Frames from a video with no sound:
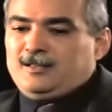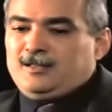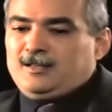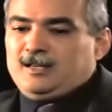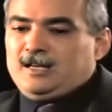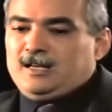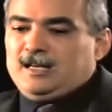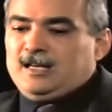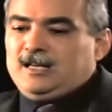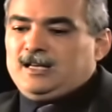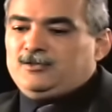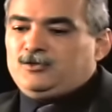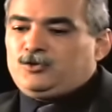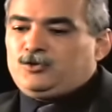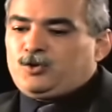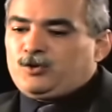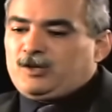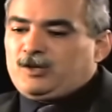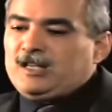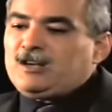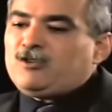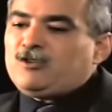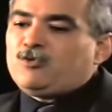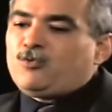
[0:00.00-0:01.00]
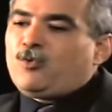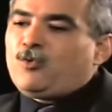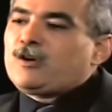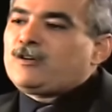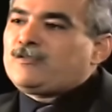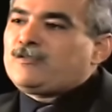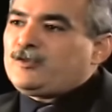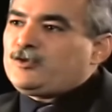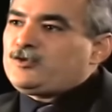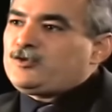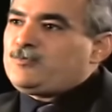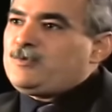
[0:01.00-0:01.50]
And to get on one
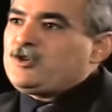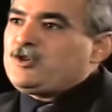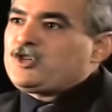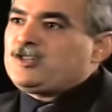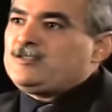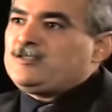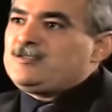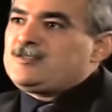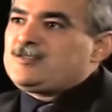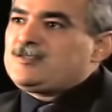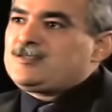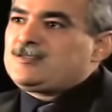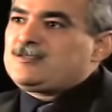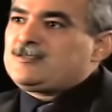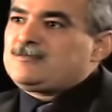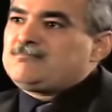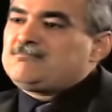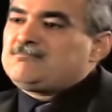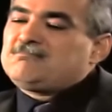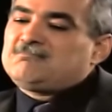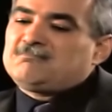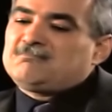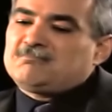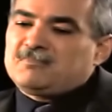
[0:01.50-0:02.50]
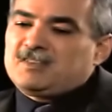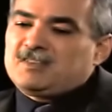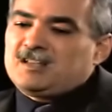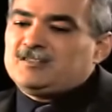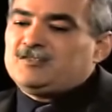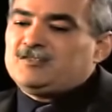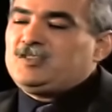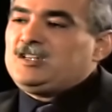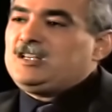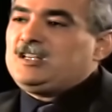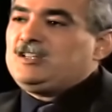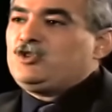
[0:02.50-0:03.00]
of those missions,
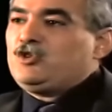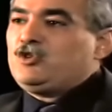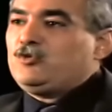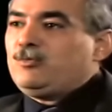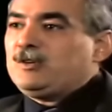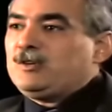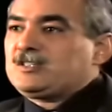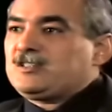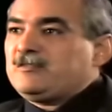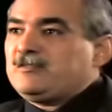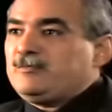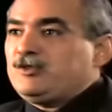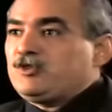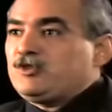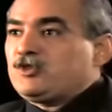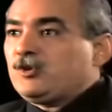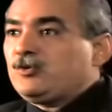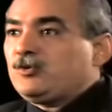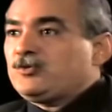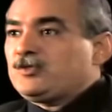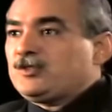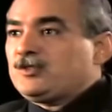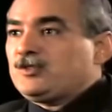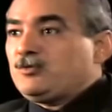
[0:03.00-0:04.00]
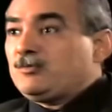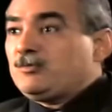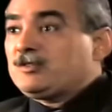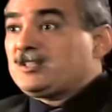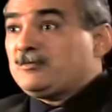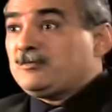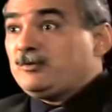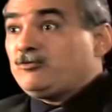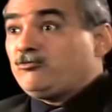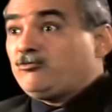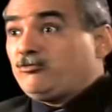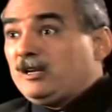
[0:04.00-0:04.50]
indeed, you must have been chosen. You must
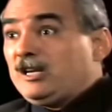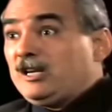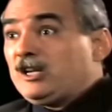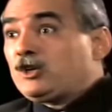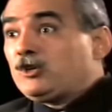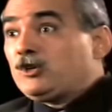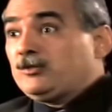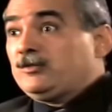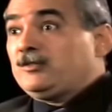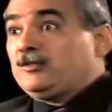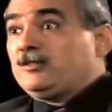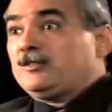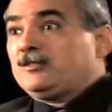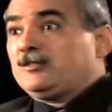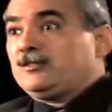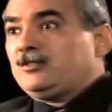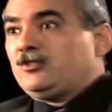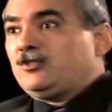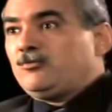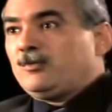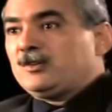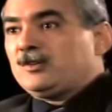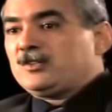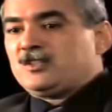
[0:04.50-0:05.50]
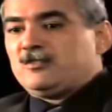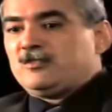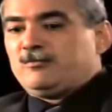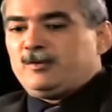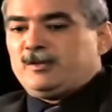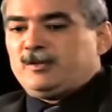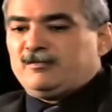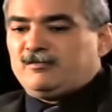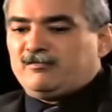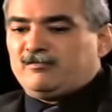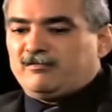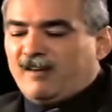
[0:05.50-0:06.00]
have been really good. You must have
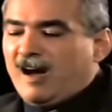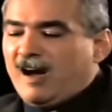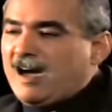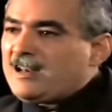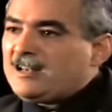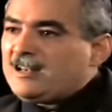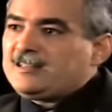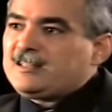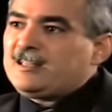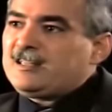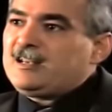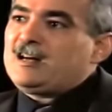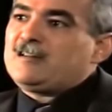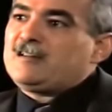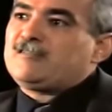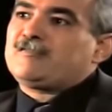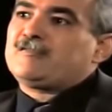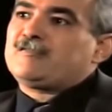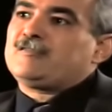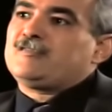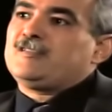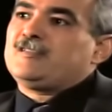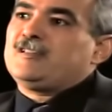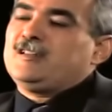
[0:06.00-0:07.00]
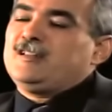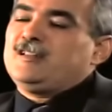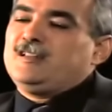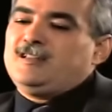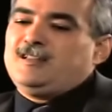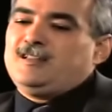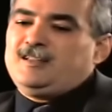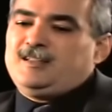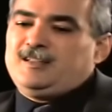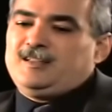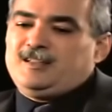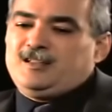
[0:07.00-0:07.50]
been violent enough.
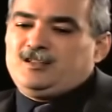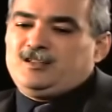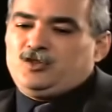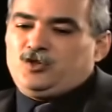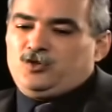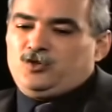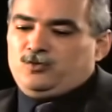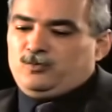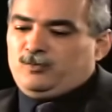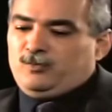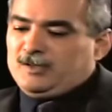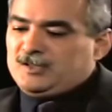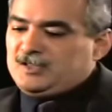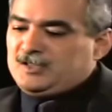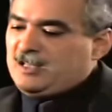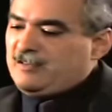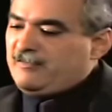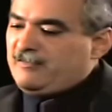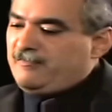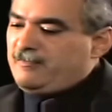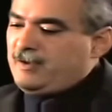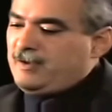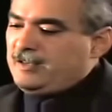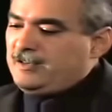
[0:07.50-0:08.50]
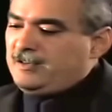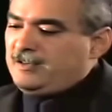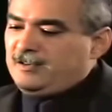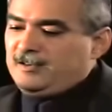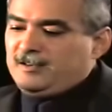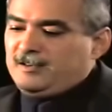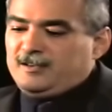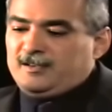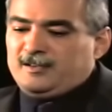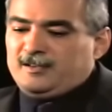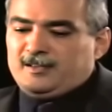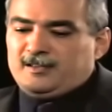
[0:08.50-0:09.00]
You must have
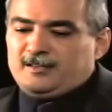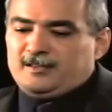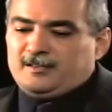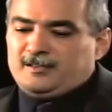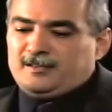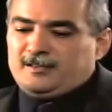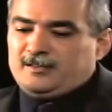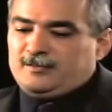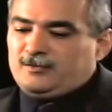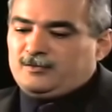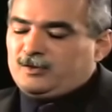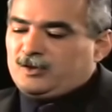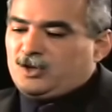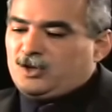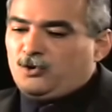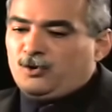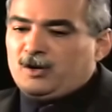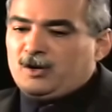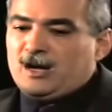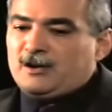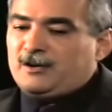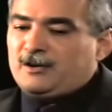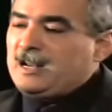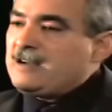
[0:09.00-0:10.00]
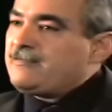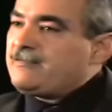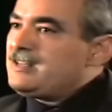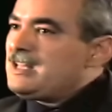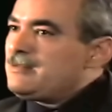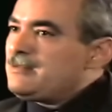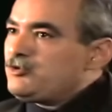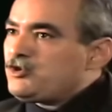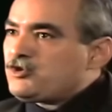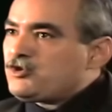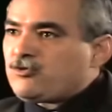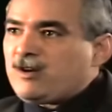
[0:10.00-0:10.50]
been going out on every
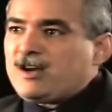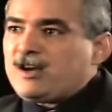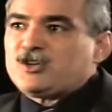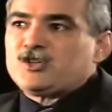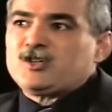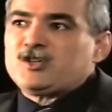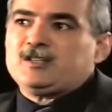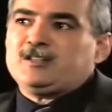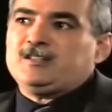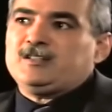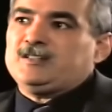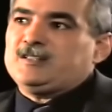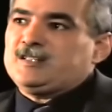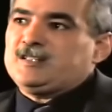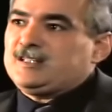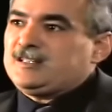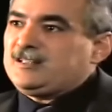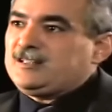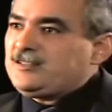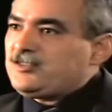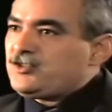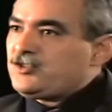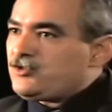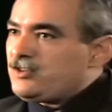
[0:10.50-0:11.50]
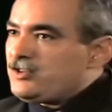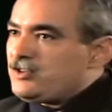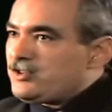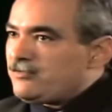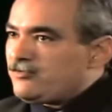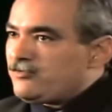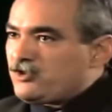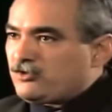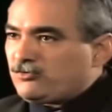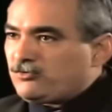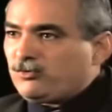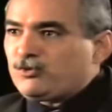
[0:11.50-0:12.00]
demonstration in the streets
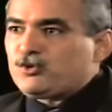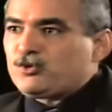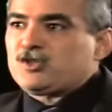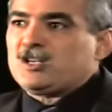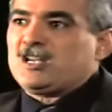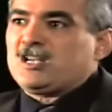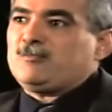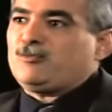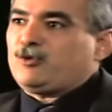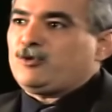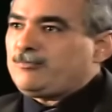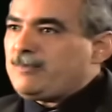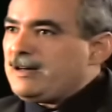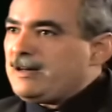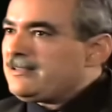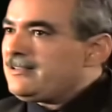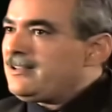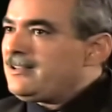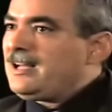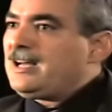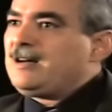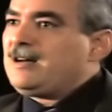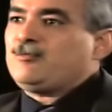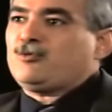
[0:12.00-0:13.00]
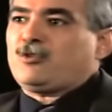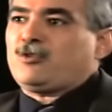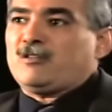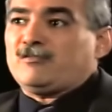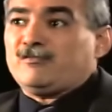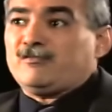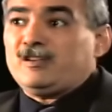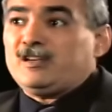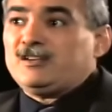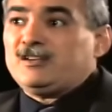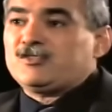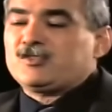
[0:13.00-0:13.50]
of Jerusalem or Bethlehem or our
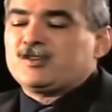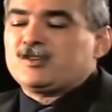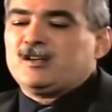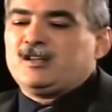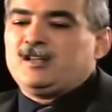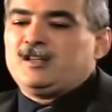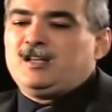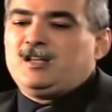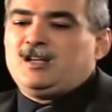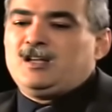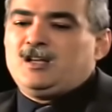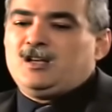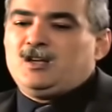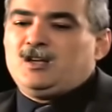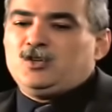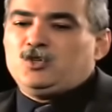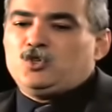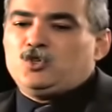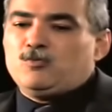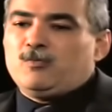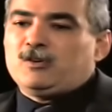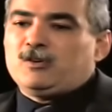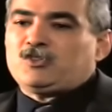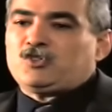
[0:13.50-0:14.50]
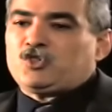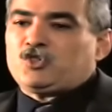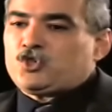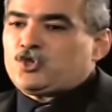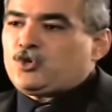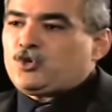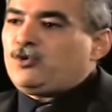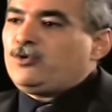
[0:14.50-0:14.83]
village. you must